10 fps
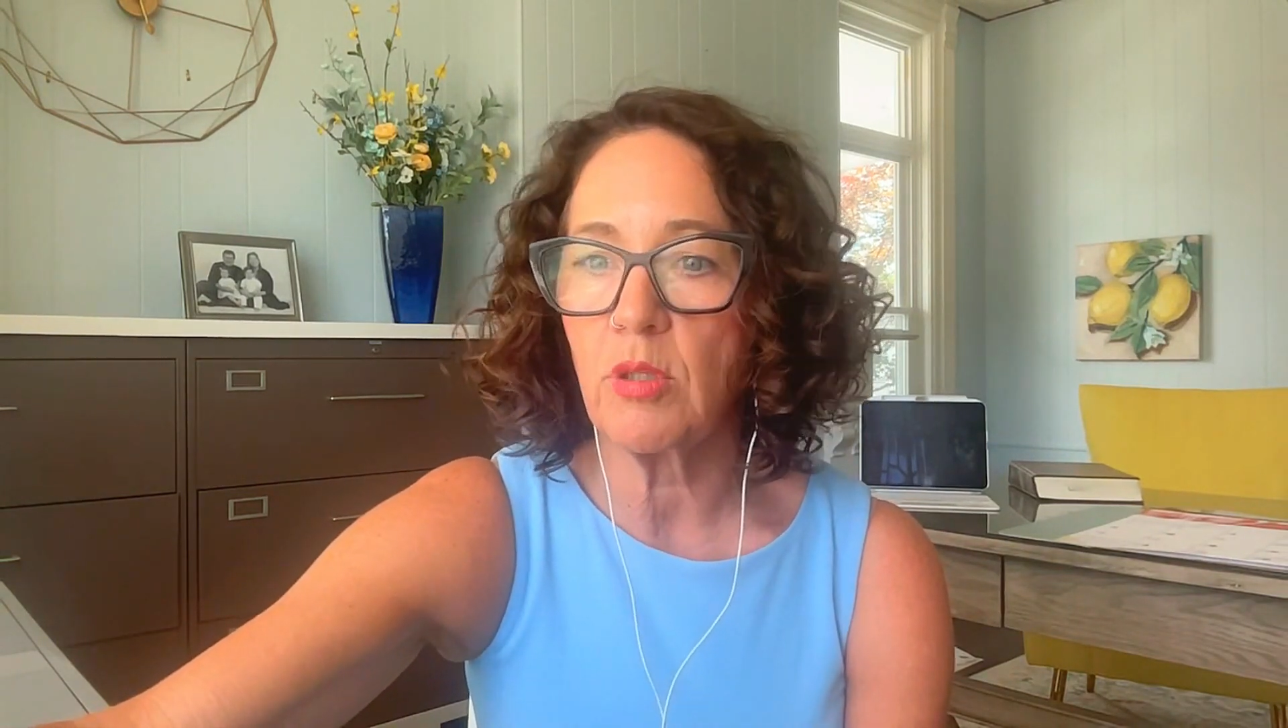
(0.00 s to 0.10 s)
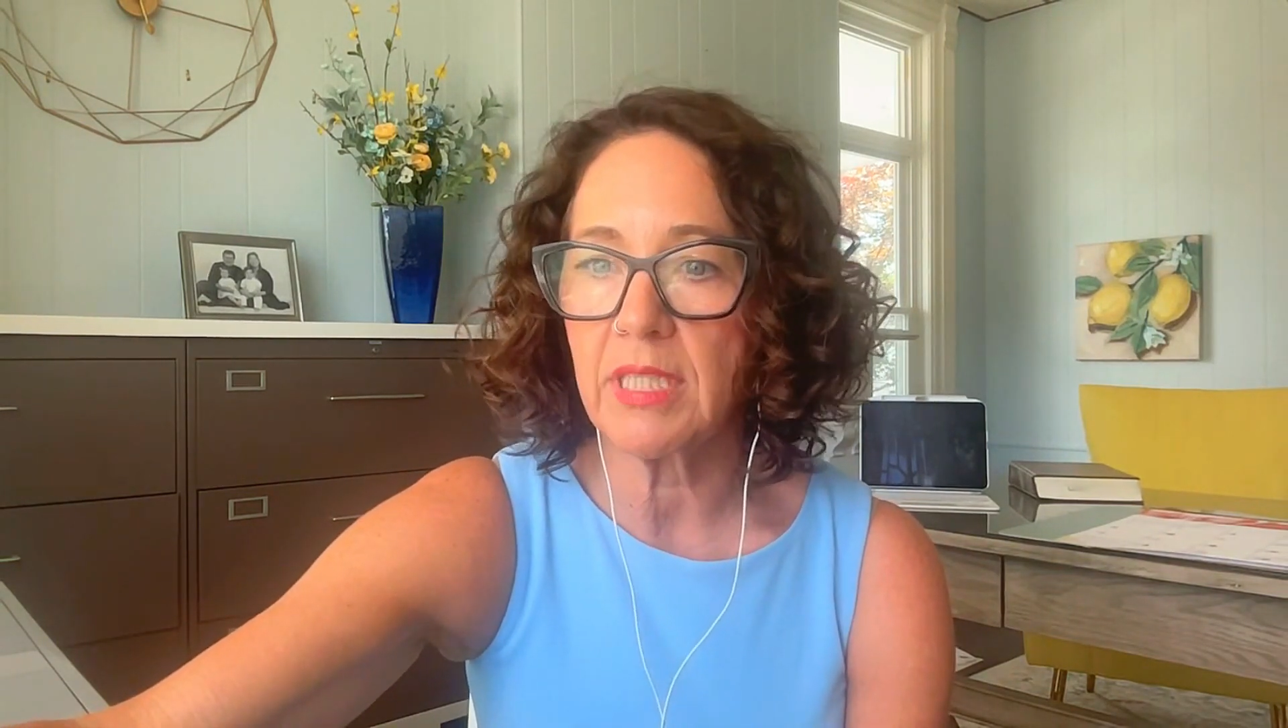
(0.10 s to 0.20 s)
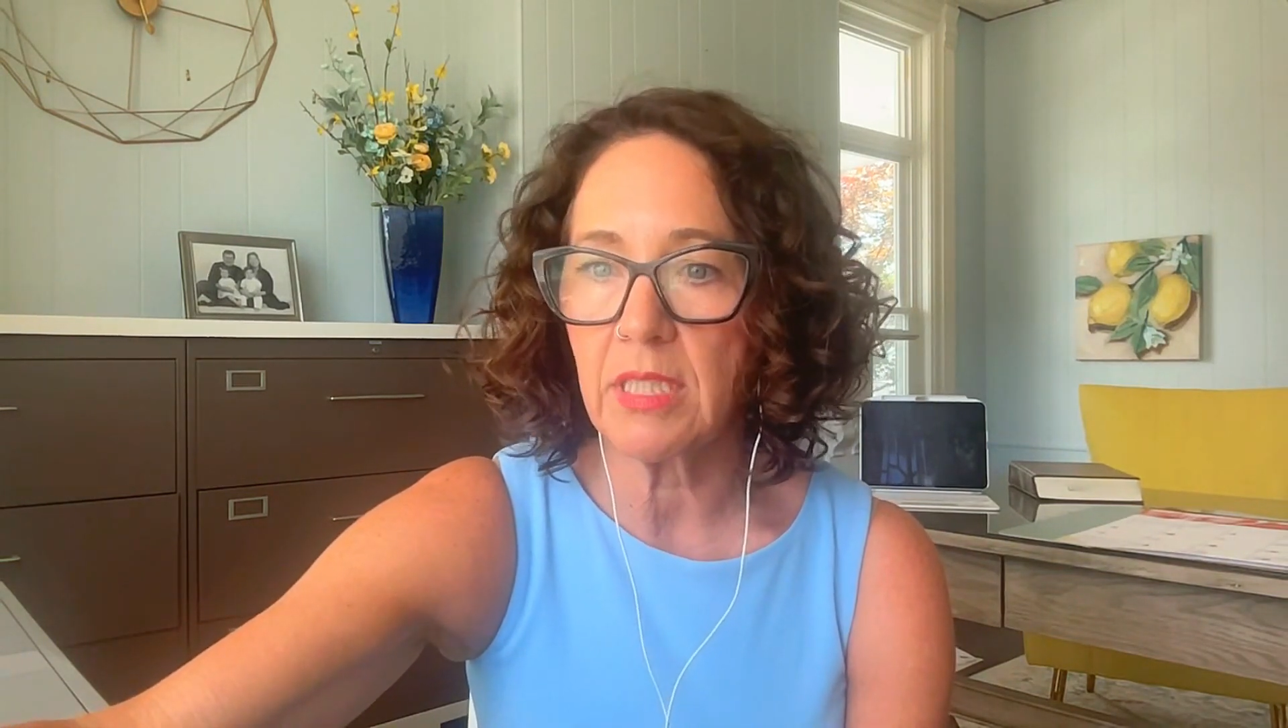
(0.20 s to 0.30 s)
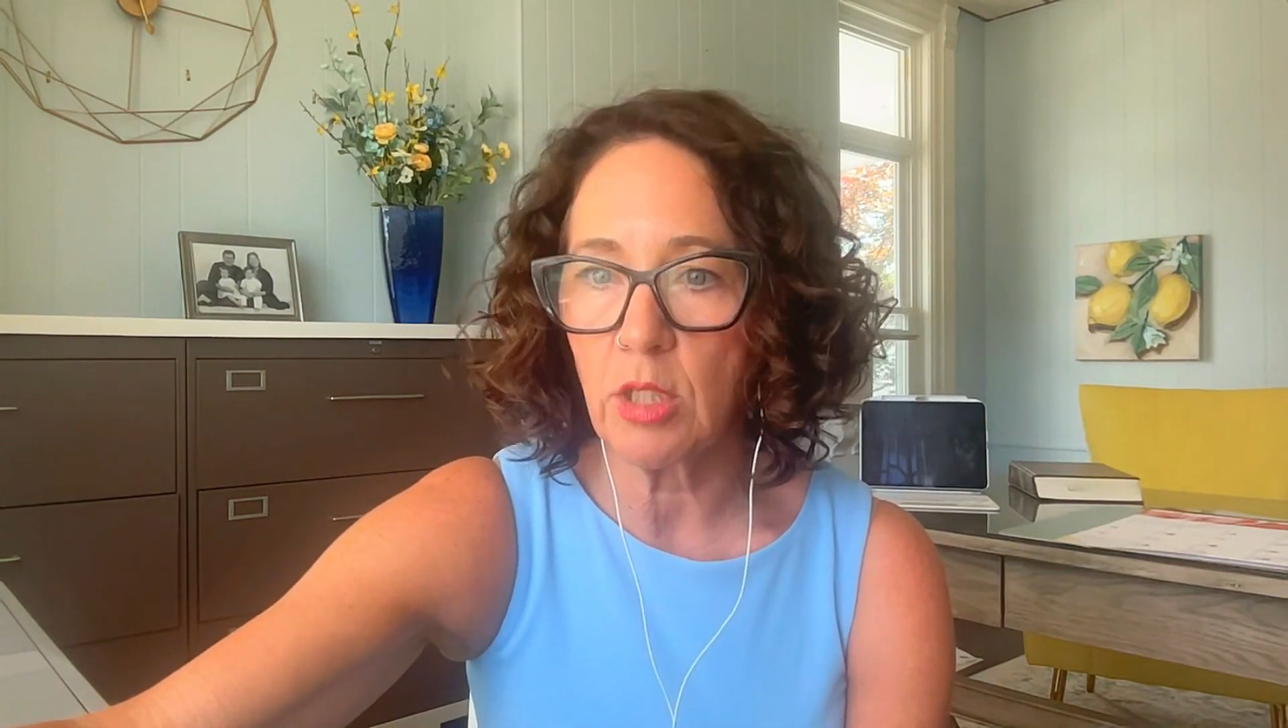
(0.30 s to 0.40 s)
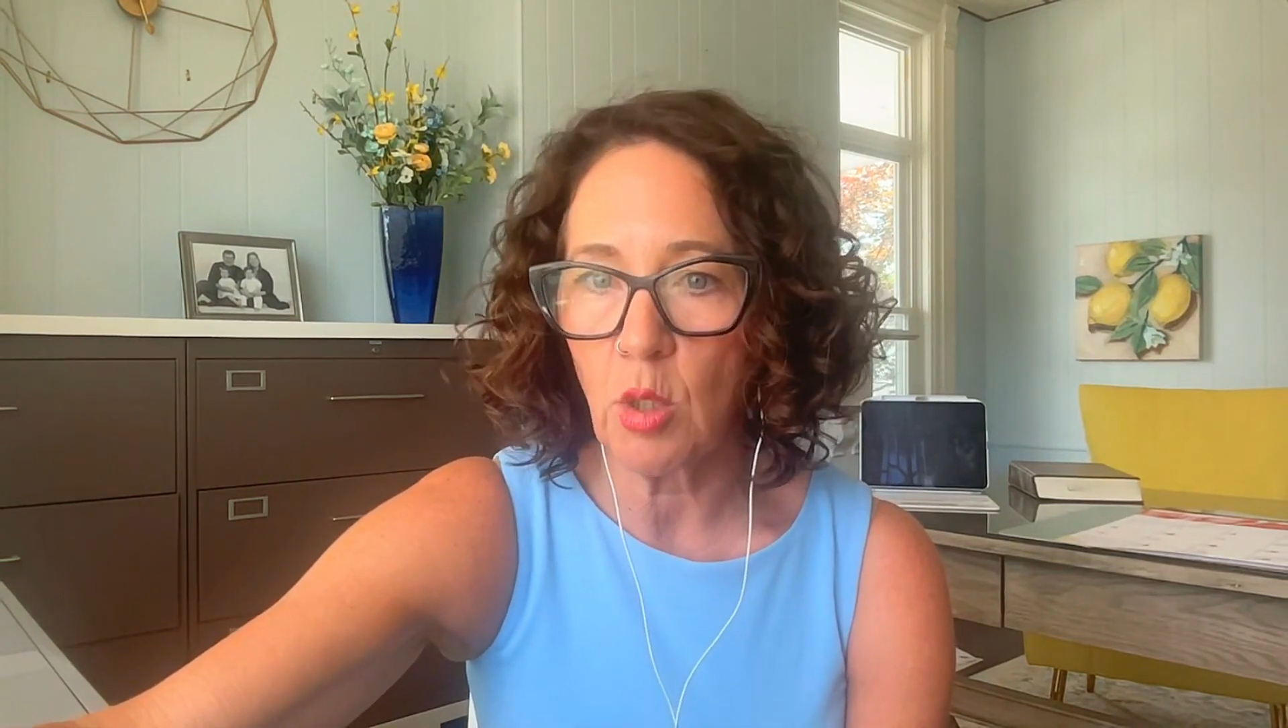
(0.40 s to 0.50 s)

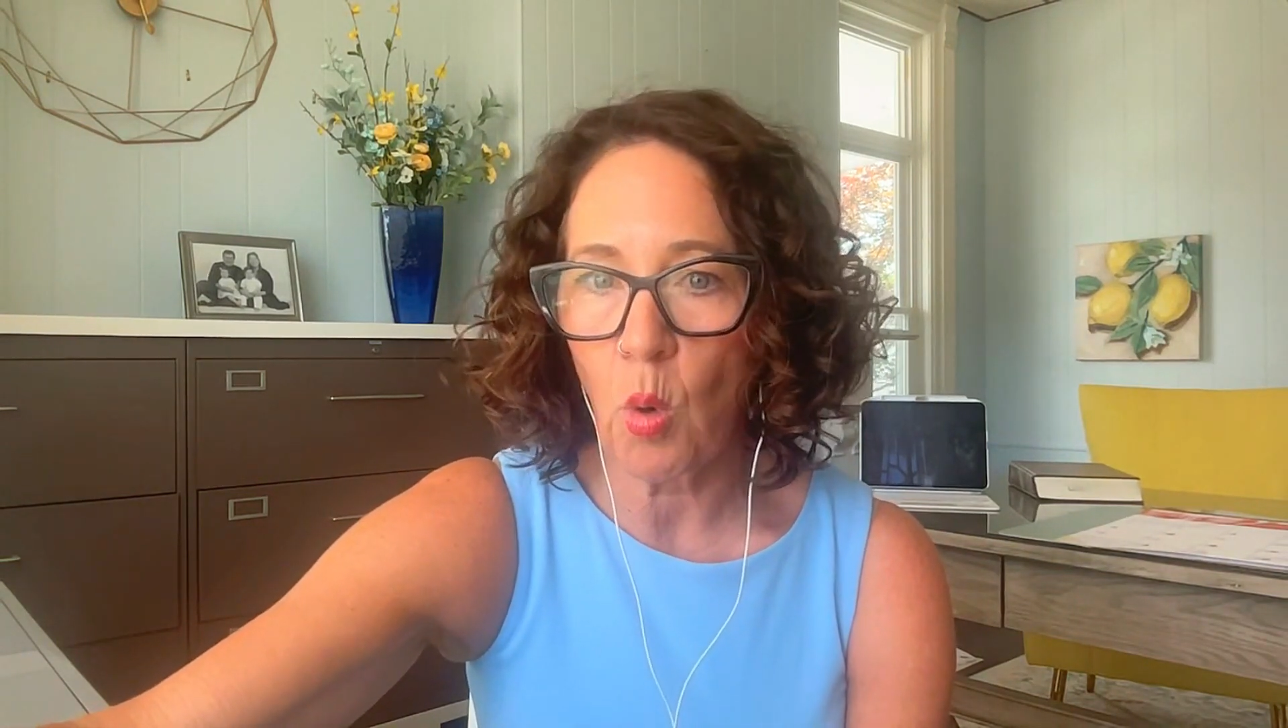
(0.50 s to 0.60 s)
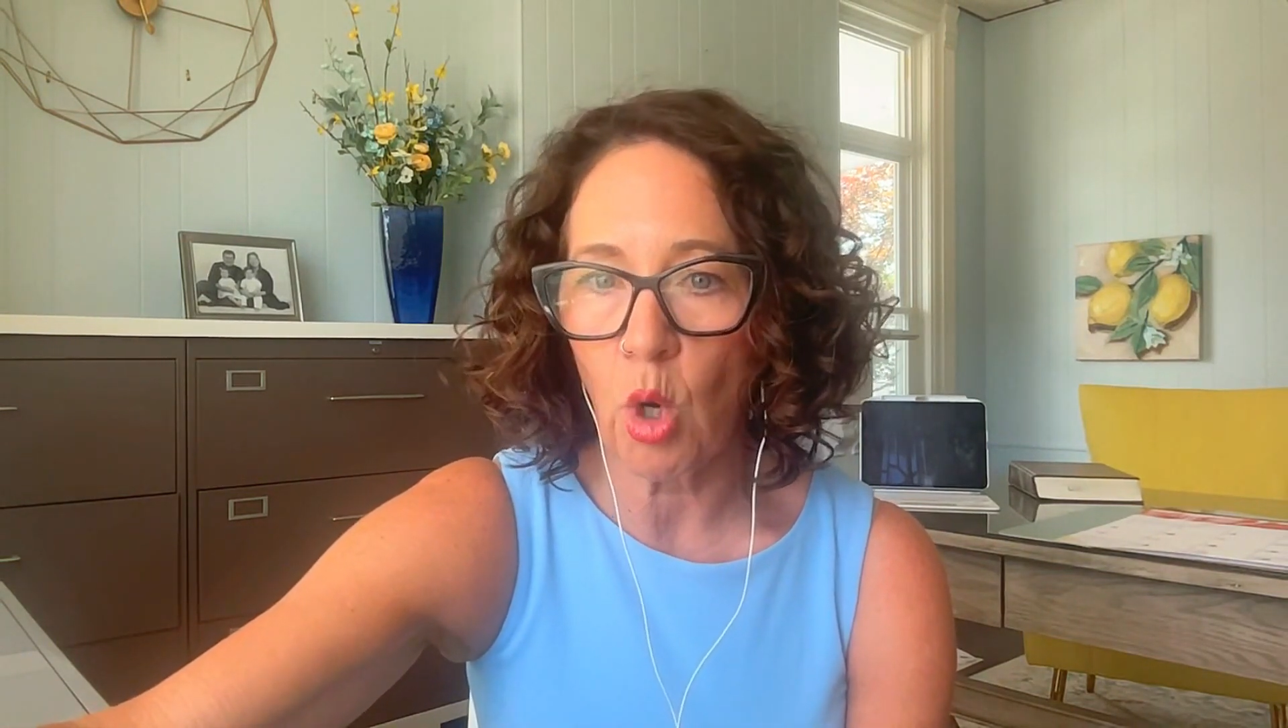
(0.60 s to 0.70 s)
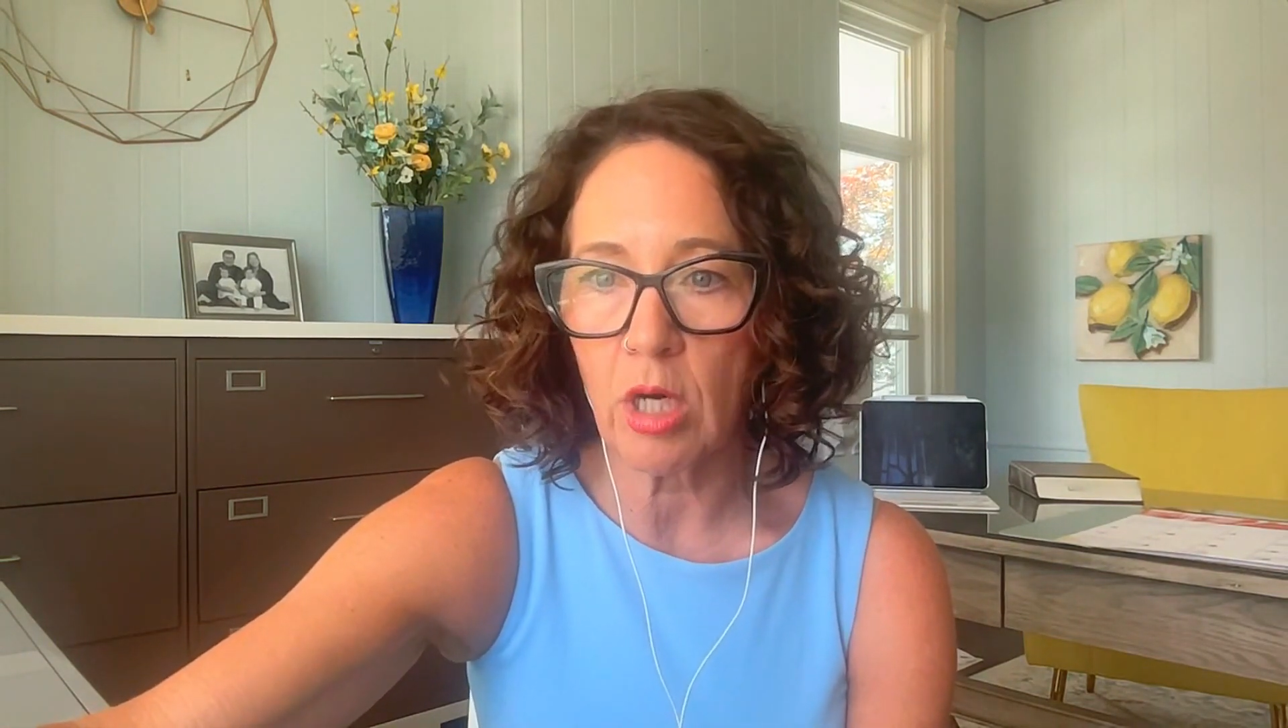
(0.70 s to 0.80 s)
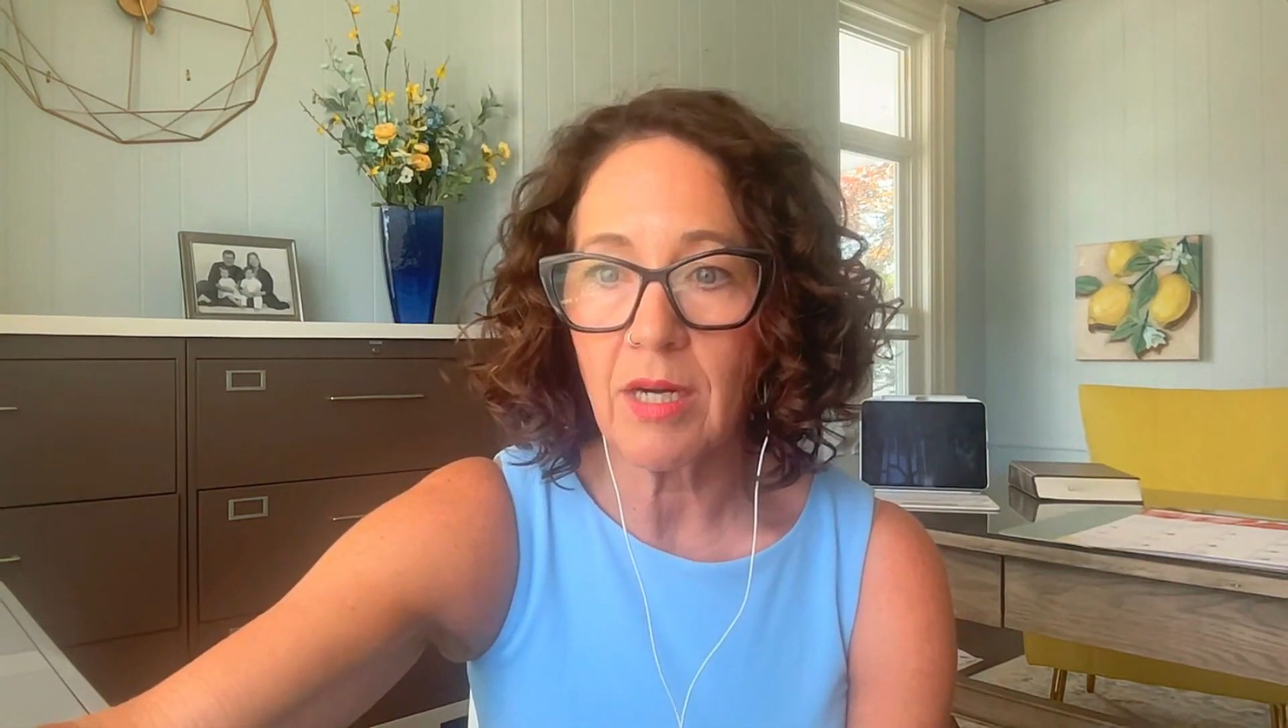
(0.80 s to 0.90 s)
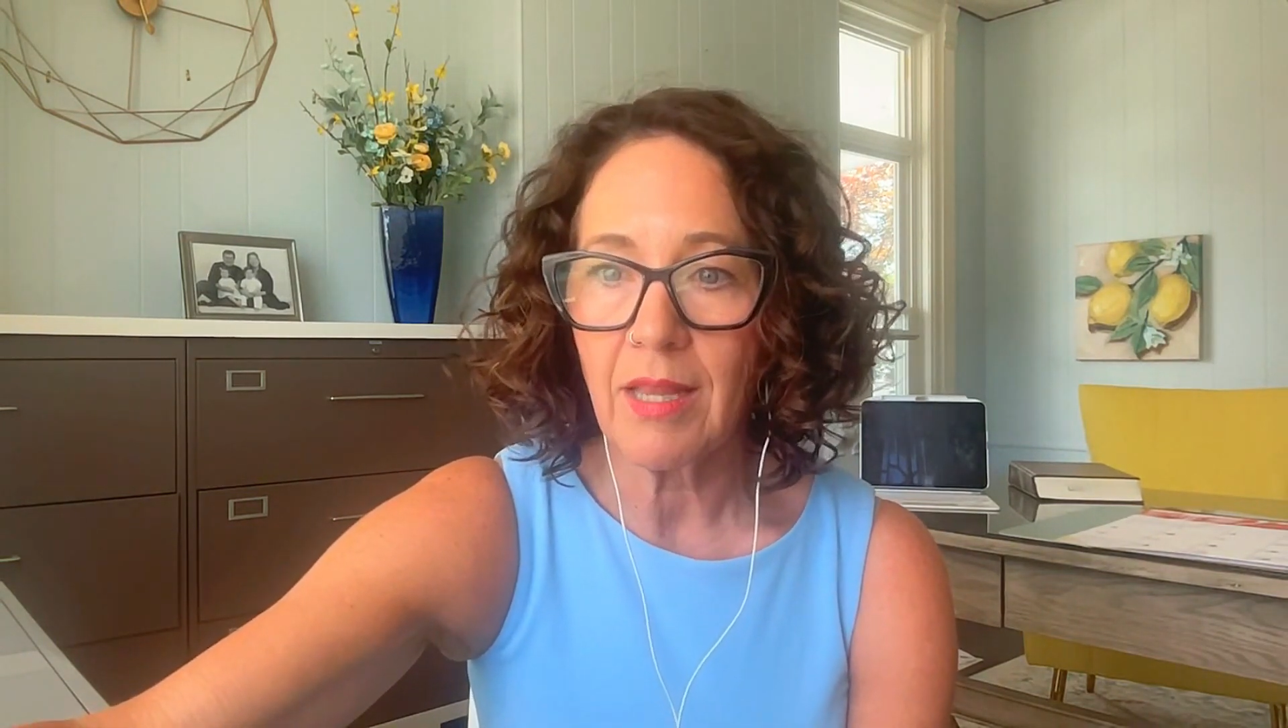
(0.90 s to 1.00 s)
ignore